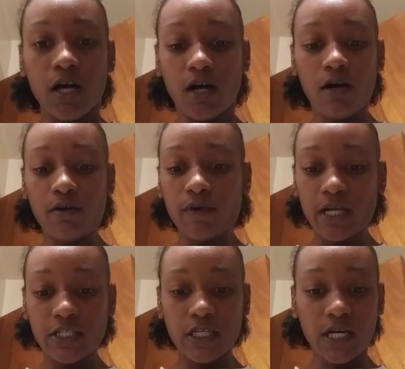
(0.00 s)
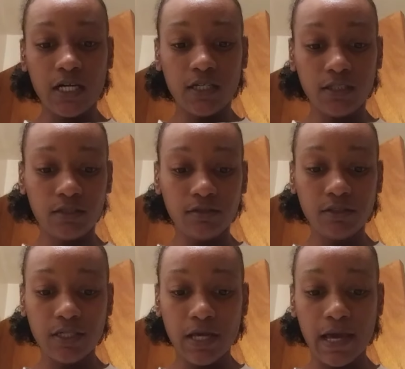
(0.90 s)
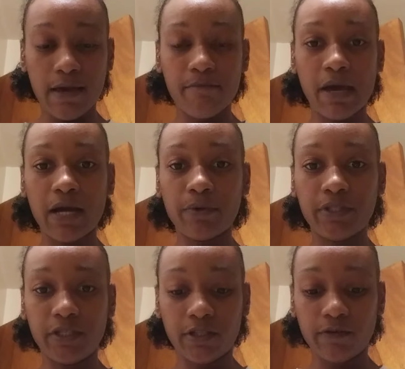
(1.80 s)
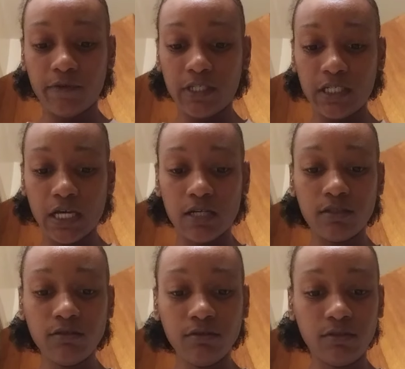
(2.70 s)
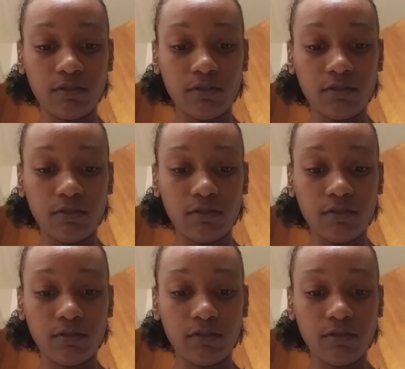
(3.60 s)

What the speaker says: Alright, y'all. I'm back with another video.